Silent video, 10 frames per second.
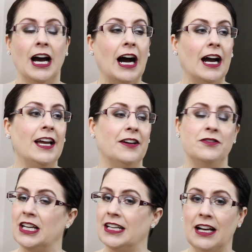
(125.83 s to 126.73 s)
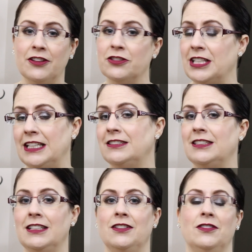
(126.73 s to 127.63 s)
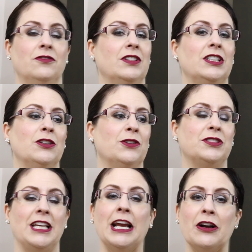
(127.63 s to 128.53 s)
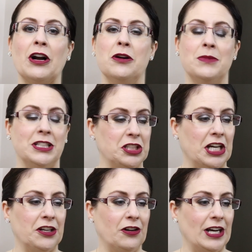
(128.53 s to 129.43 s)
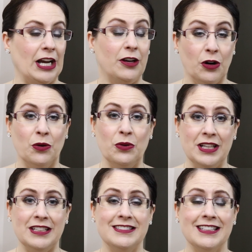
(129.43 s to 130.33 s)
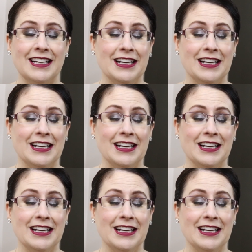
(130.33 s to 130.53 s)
I have done other tasting videos here on my channel, and I always